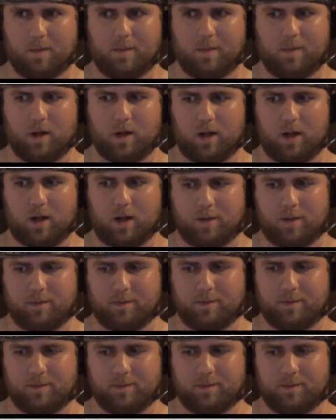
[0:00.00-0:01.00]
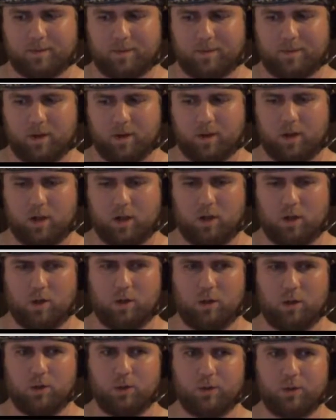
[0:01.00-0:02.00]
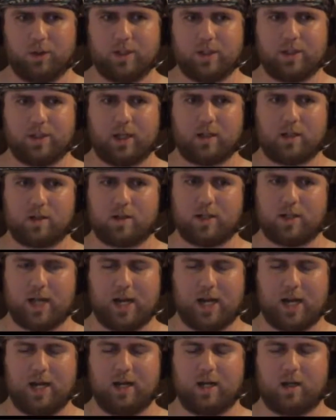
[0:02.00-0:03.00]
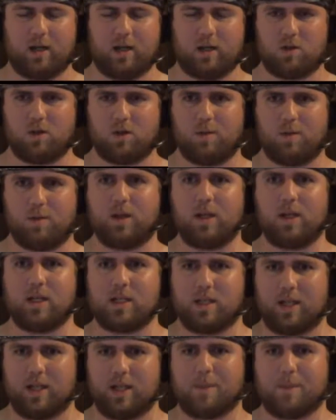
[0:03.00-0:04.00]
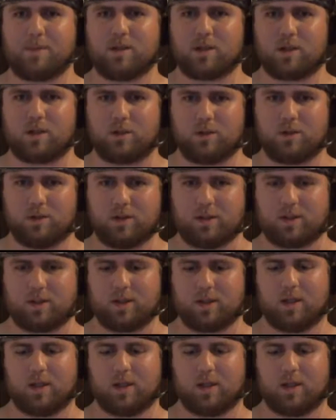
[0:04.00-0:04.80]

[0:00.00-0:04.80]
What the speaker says: who was entertaining and contributing to the episodes,